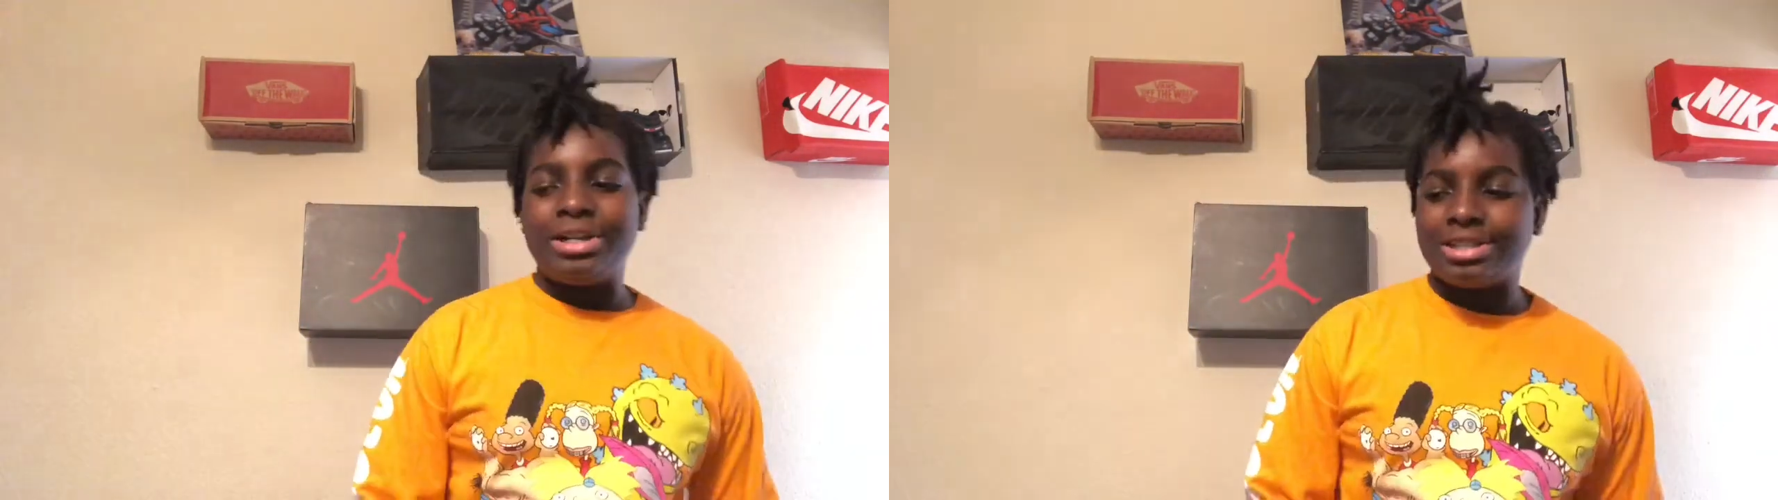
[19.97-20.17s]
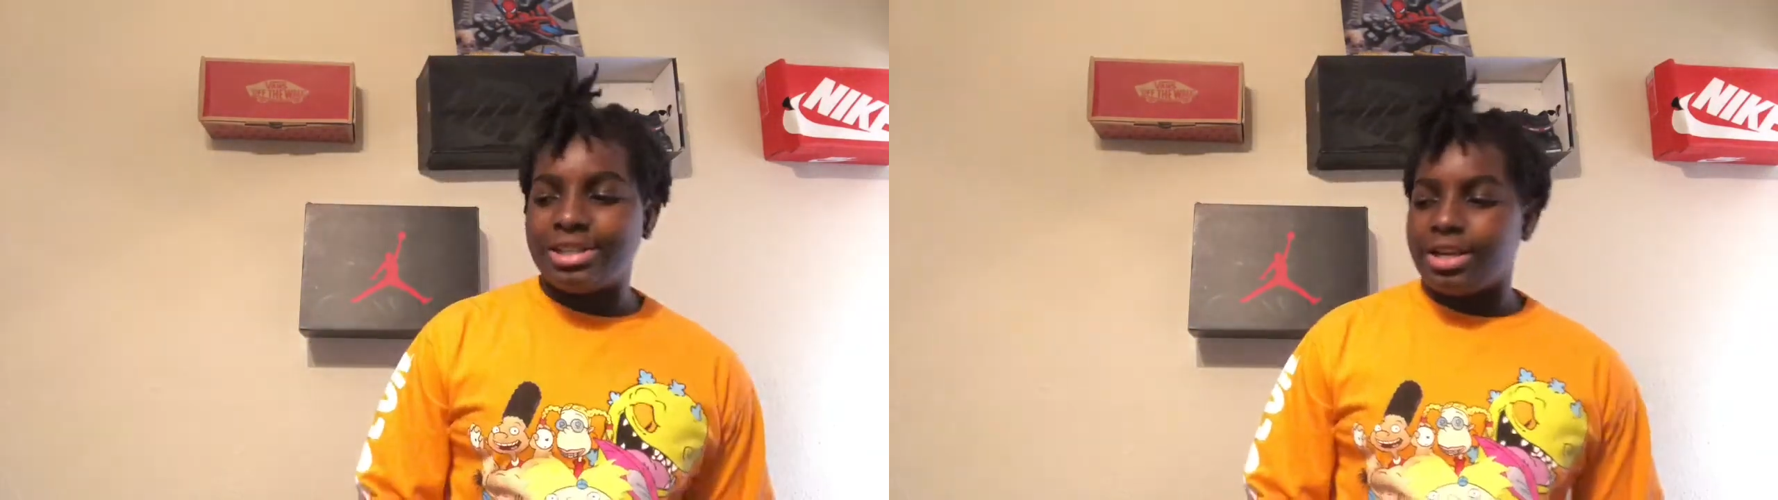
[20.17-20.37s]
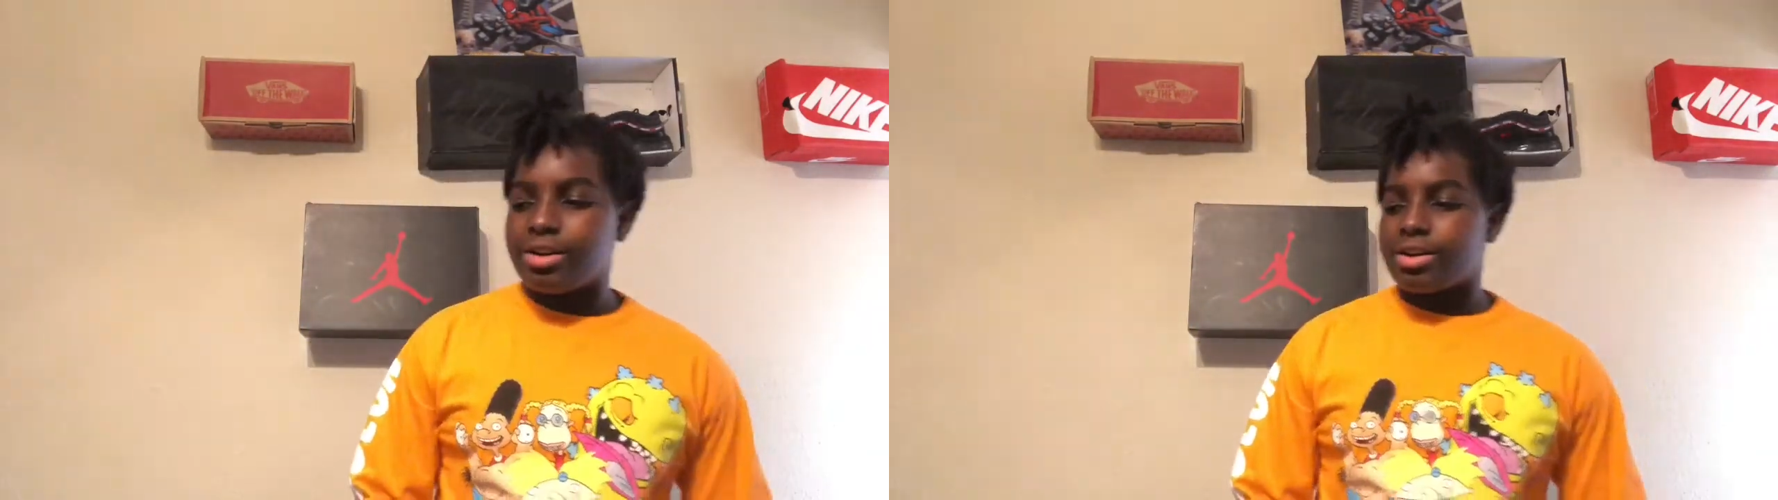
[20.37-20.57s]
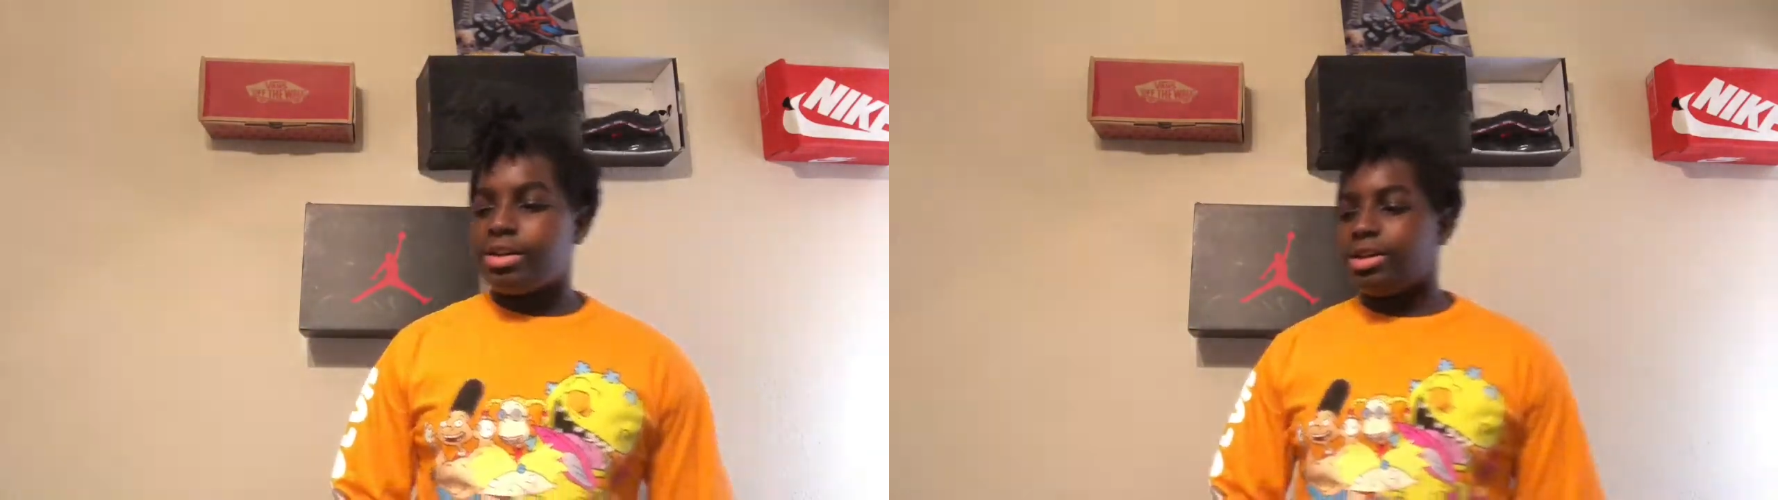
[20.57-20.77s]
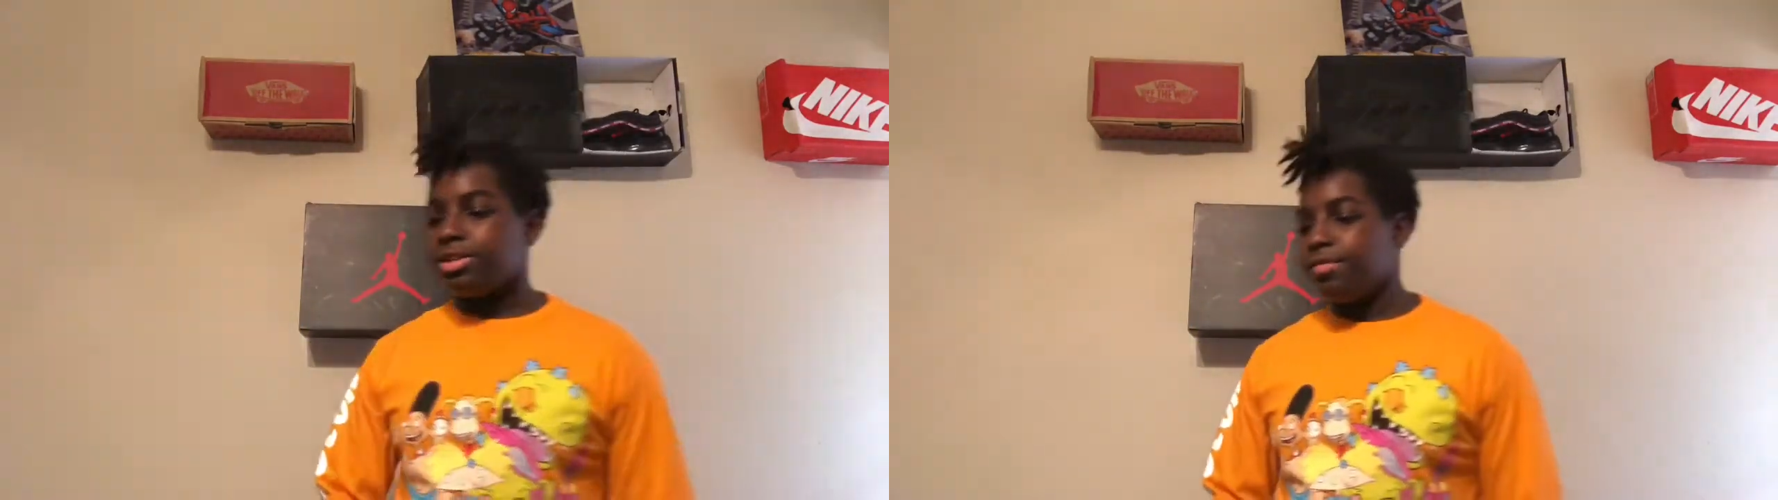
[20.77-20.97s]
sneaker
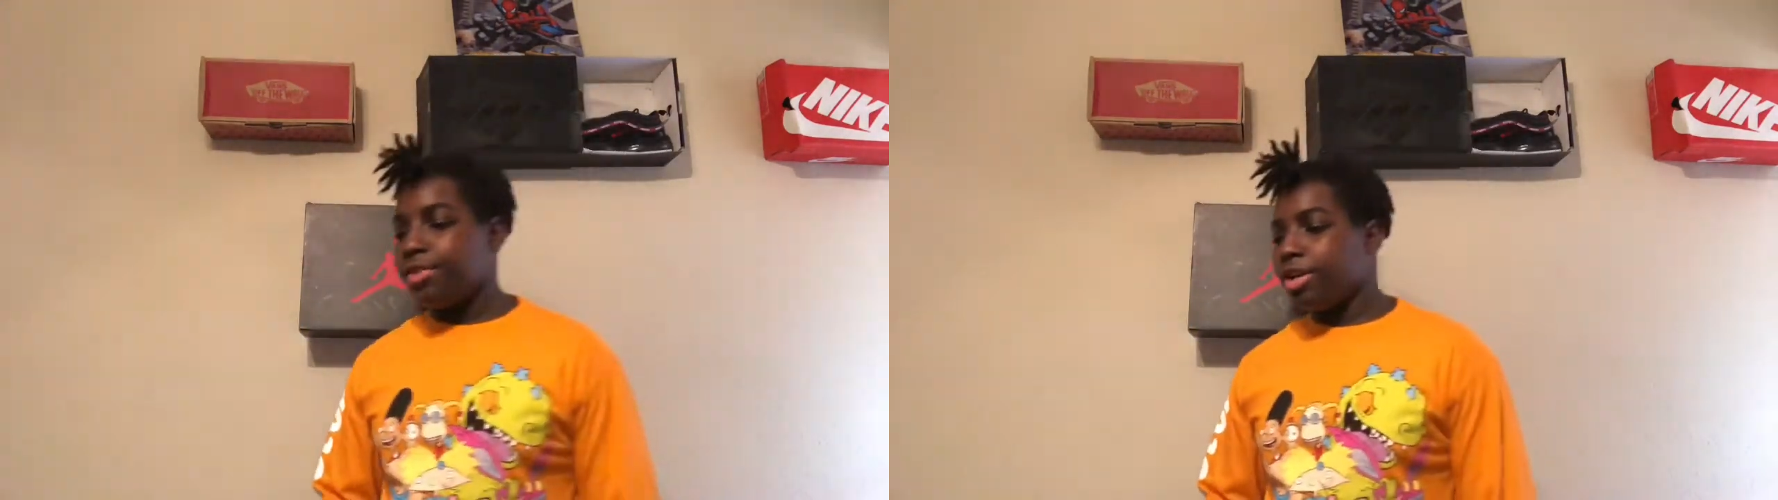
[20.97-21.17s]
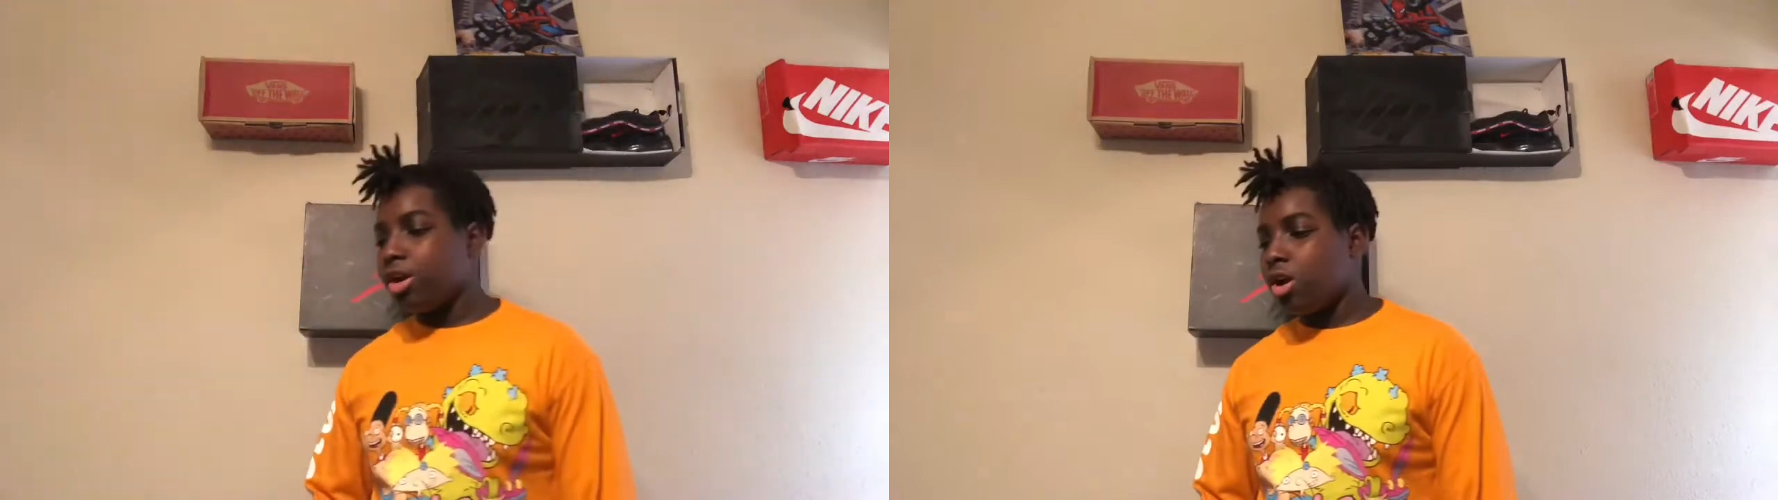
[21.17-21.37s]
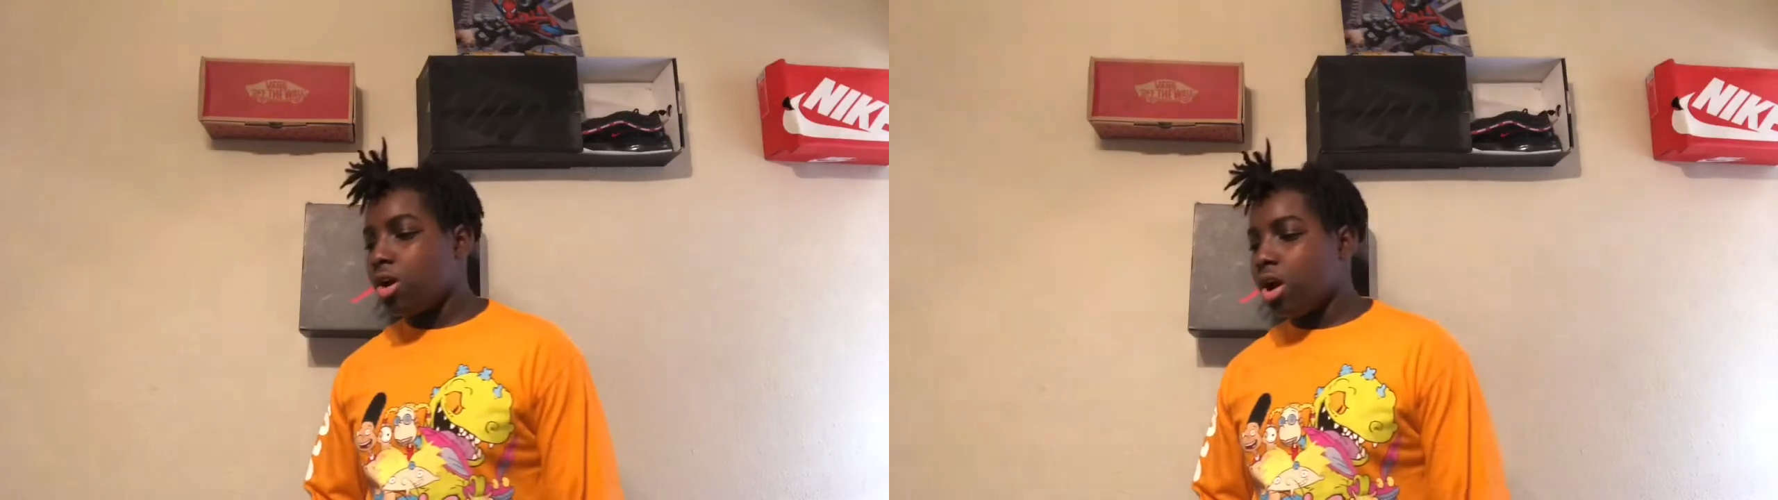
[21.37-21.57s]
collection video.